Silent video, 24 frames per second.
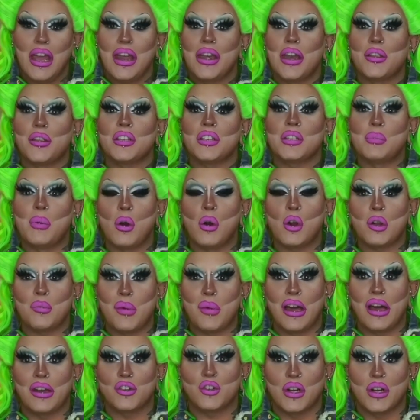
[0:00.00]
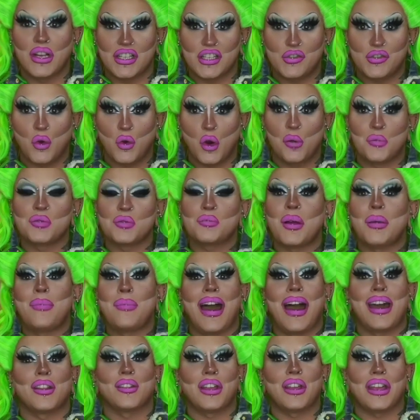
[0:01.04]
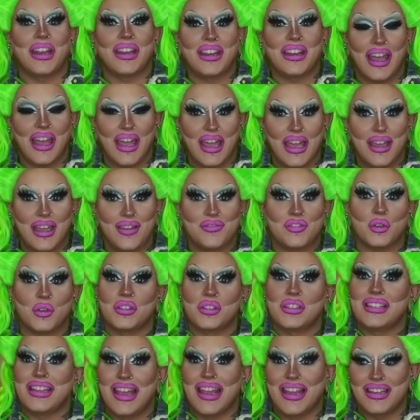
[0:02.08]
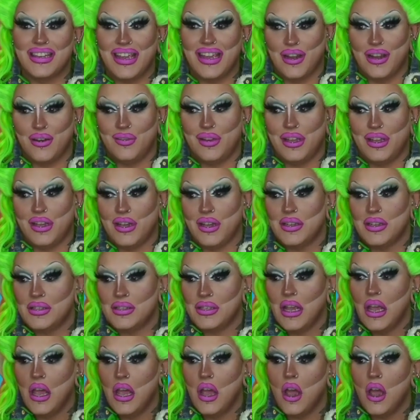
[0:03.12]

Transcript: Now, this Pokemon transforms by battling in caves or sandy areas.